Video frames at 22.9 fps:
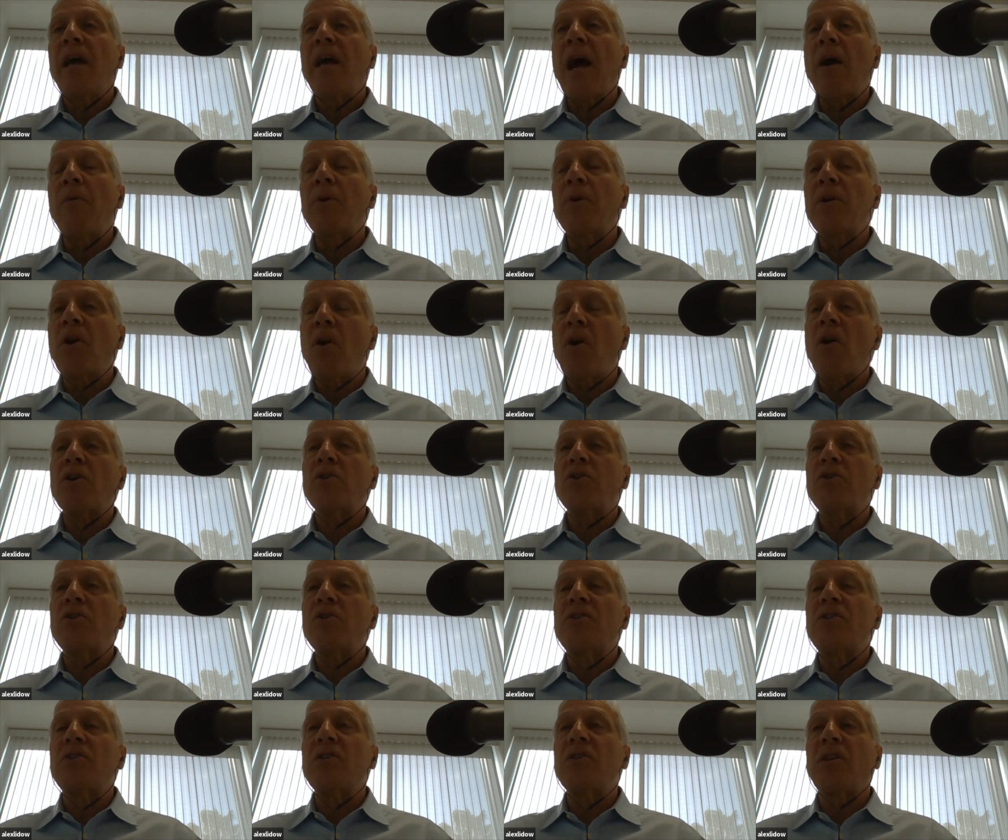I would
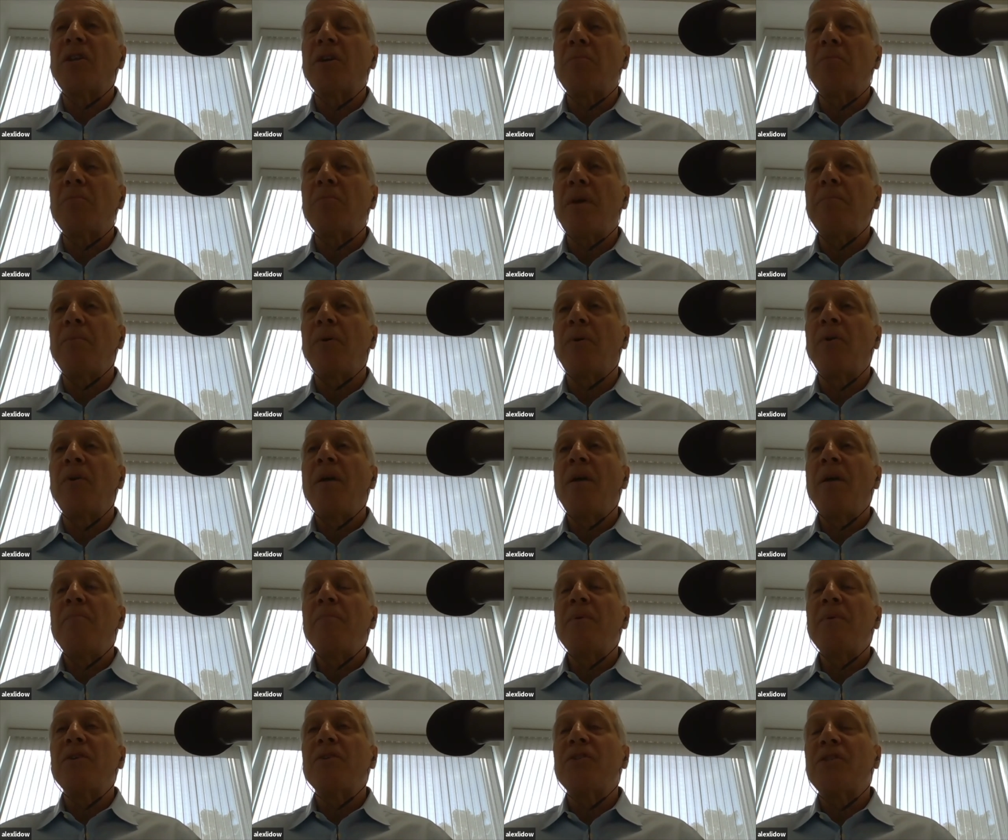caution the silicon people
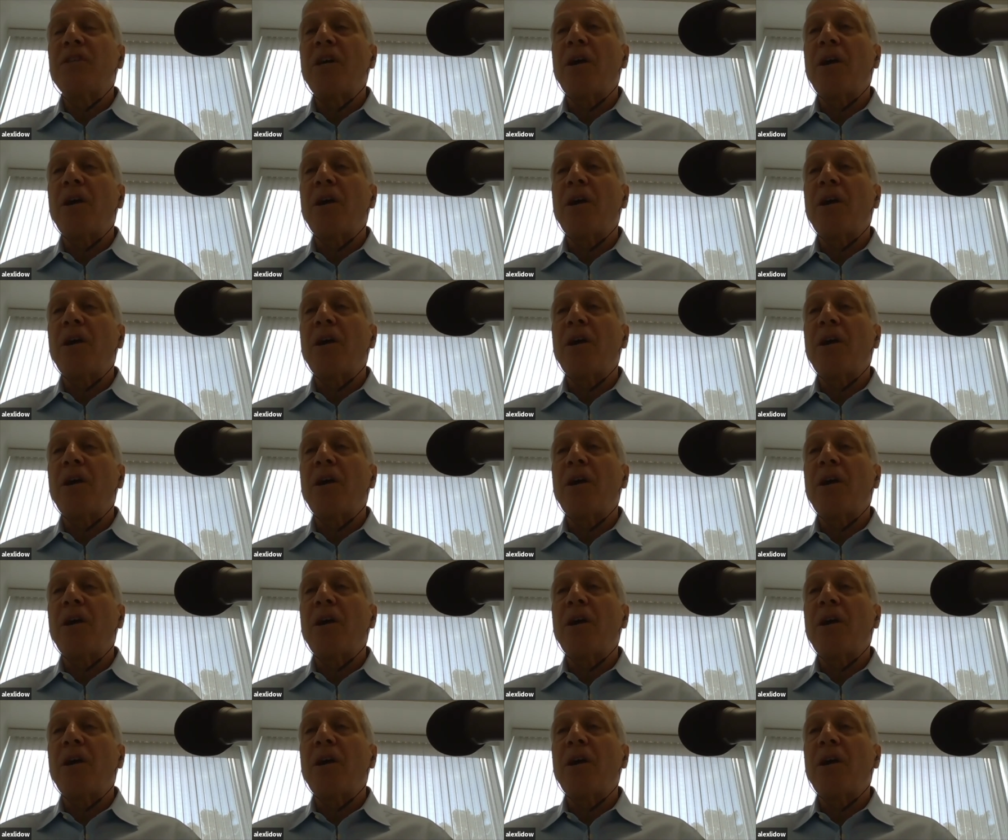because their